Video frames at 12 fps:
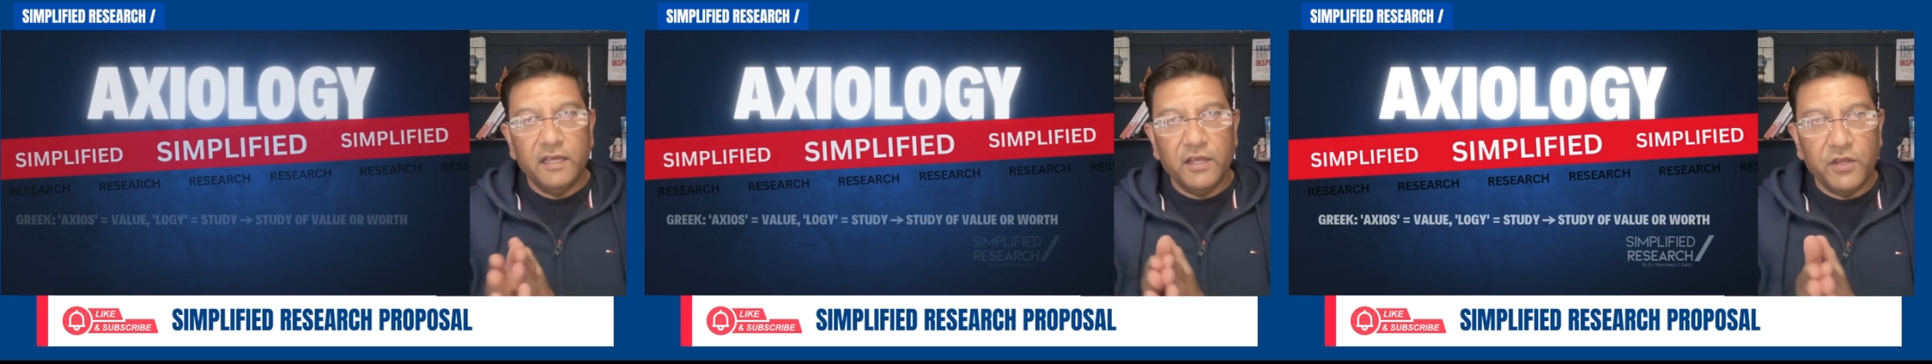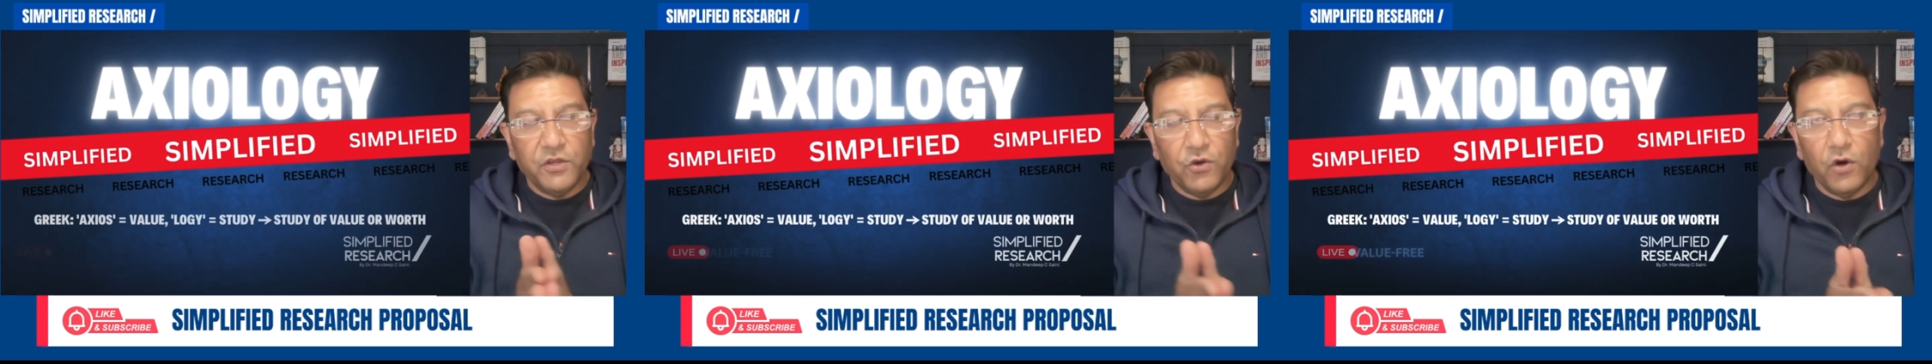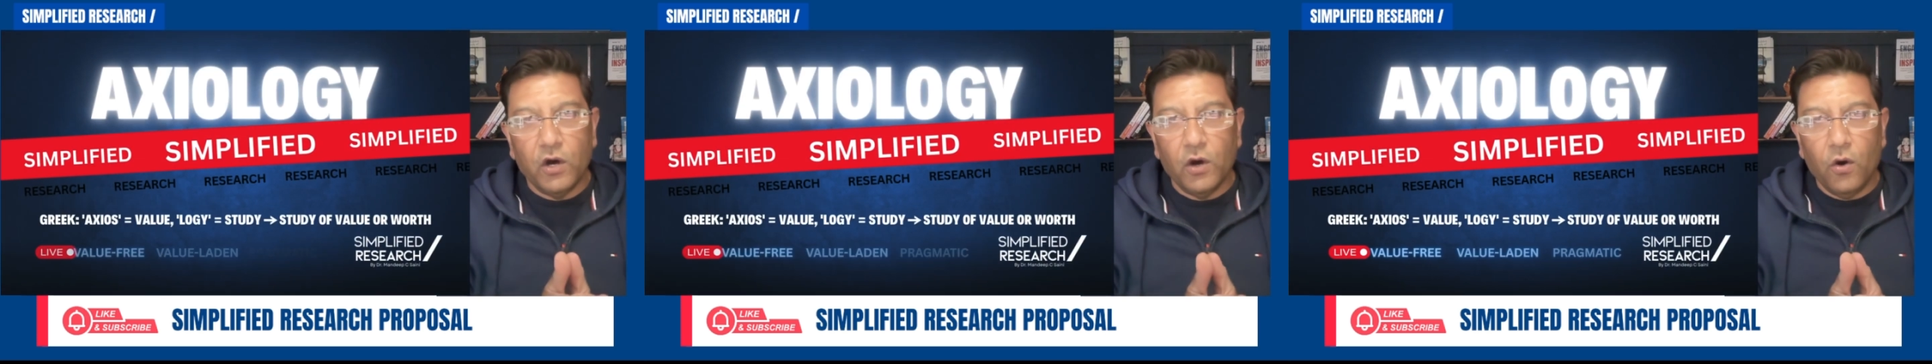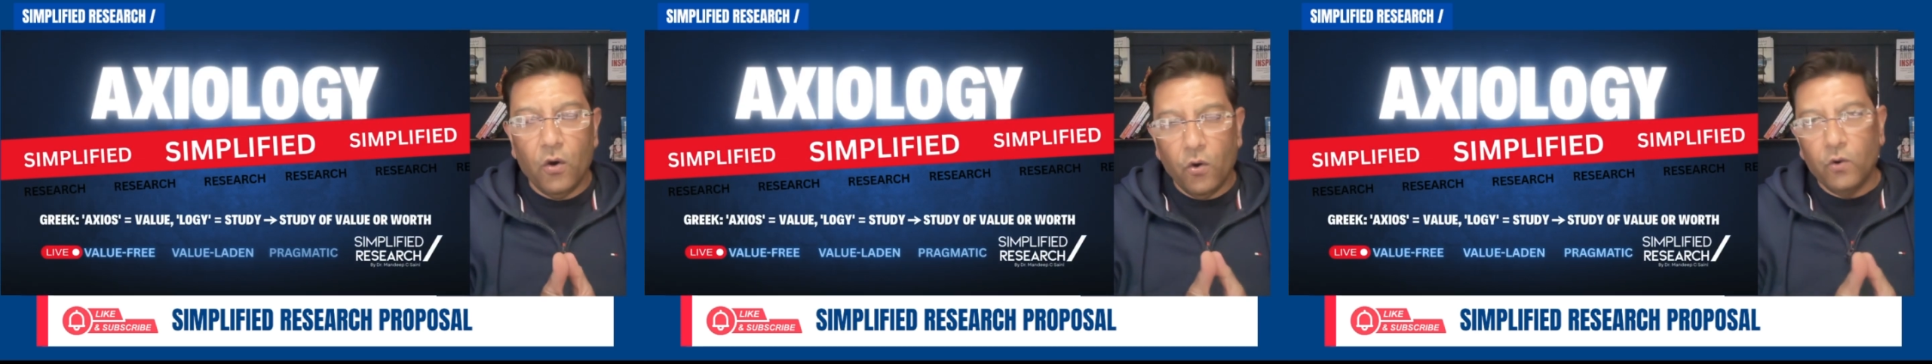
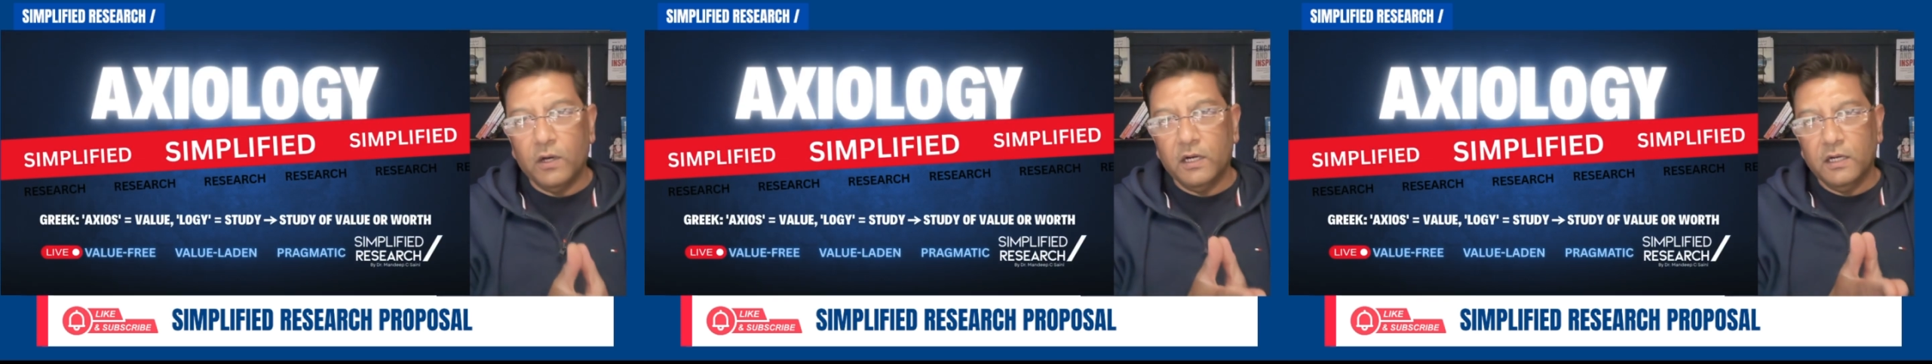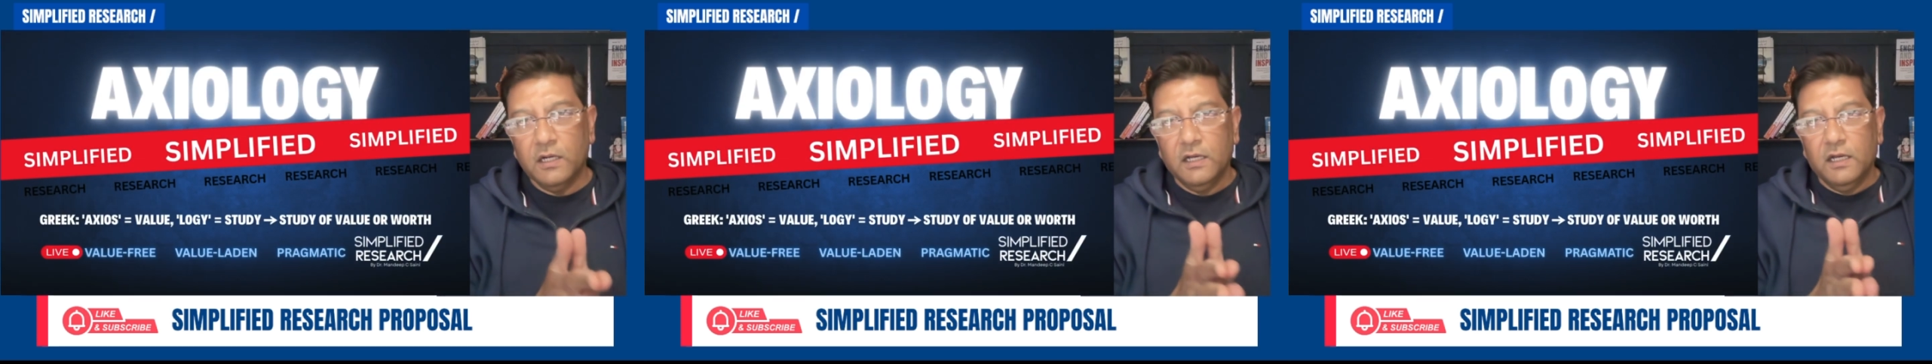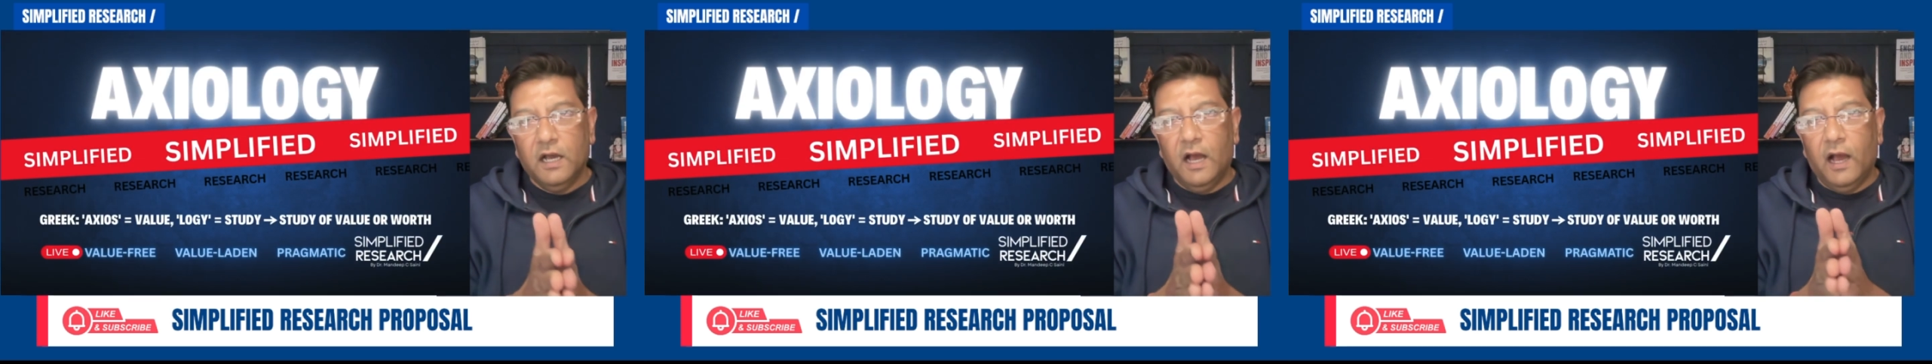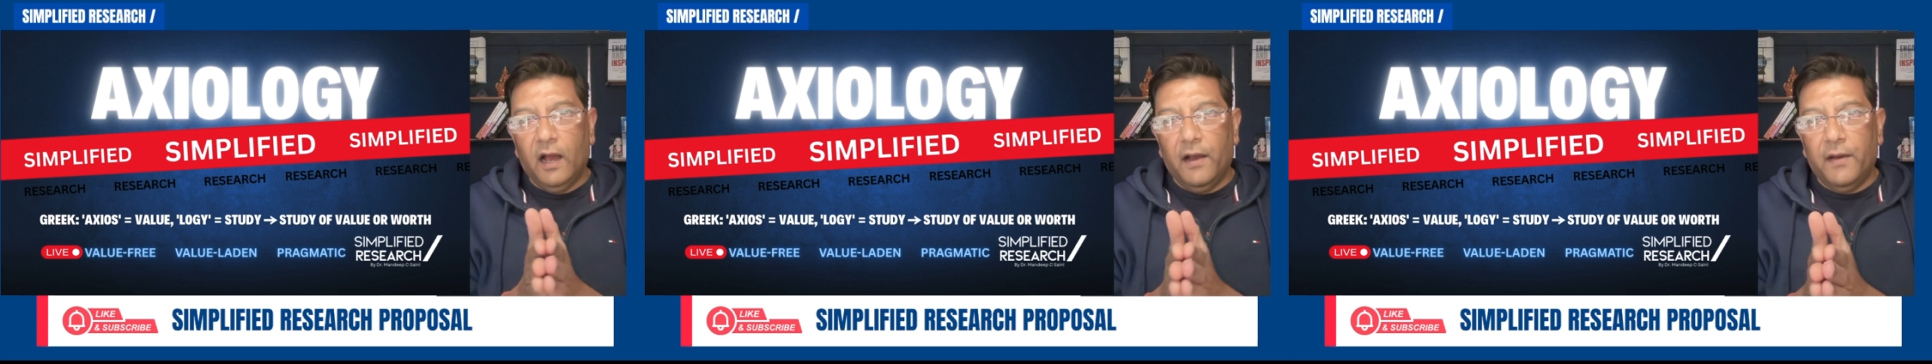your own
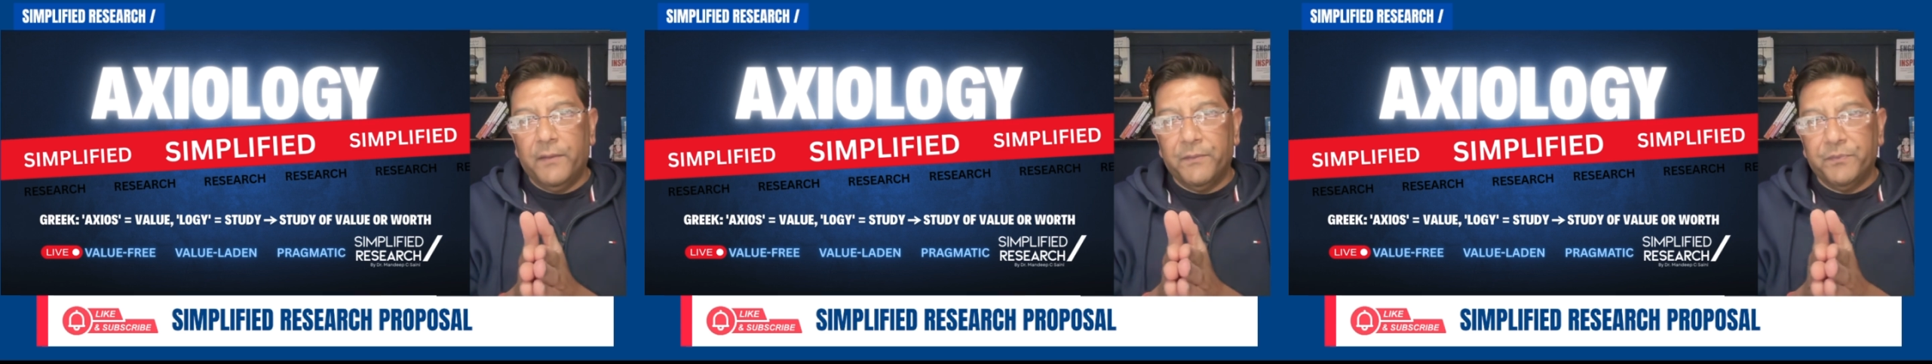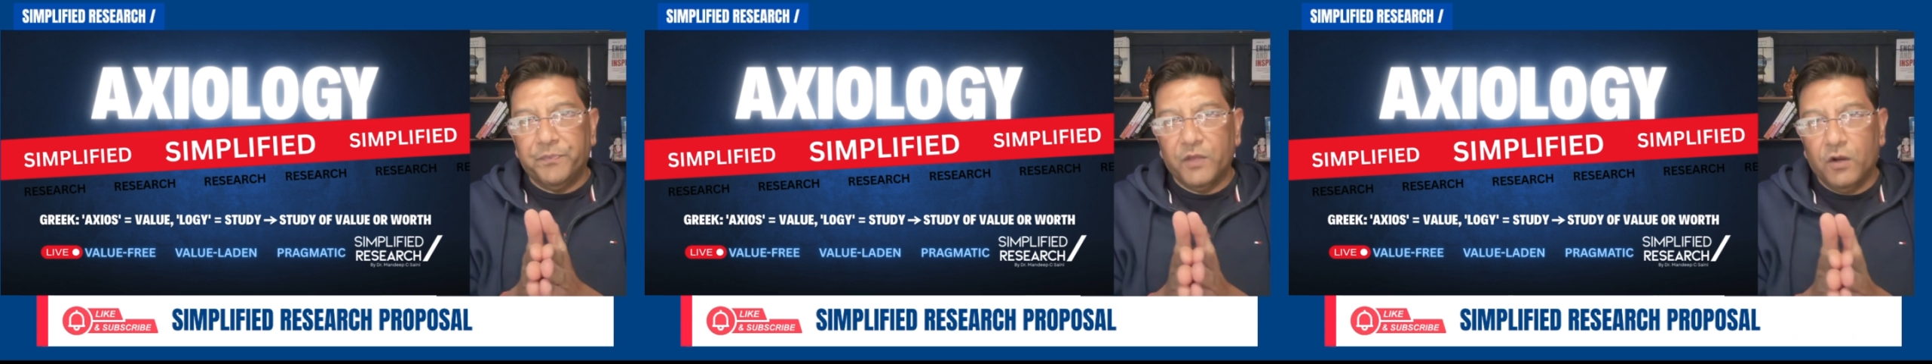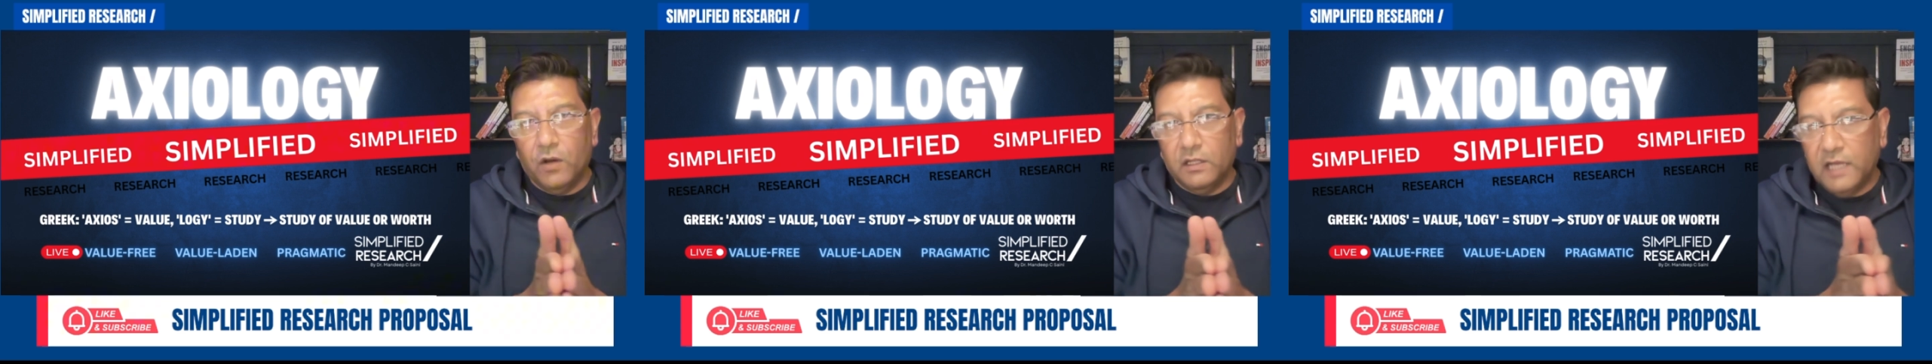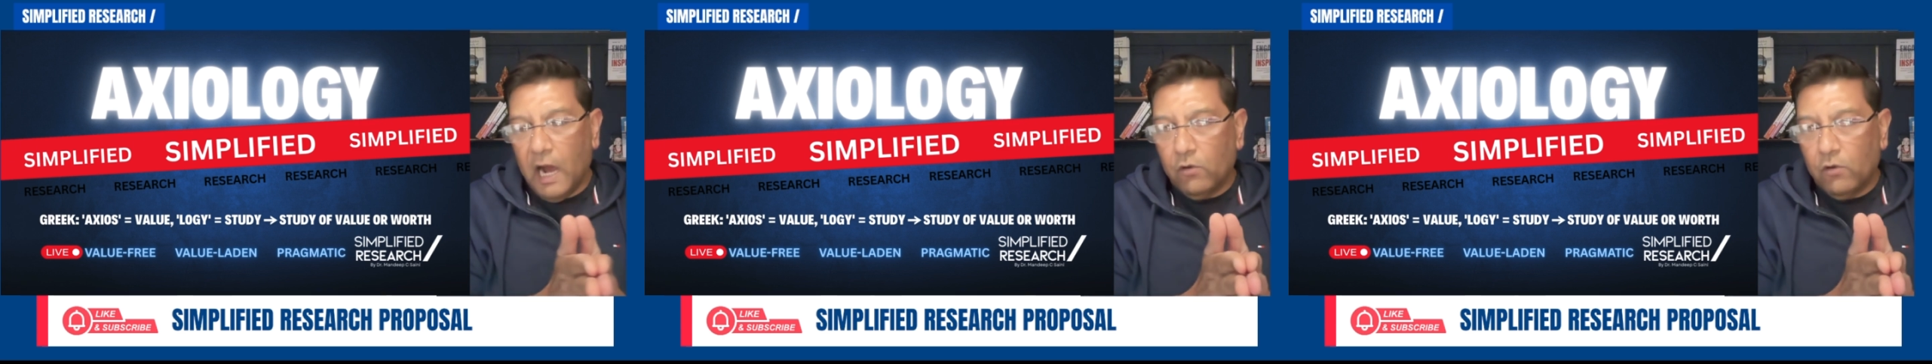the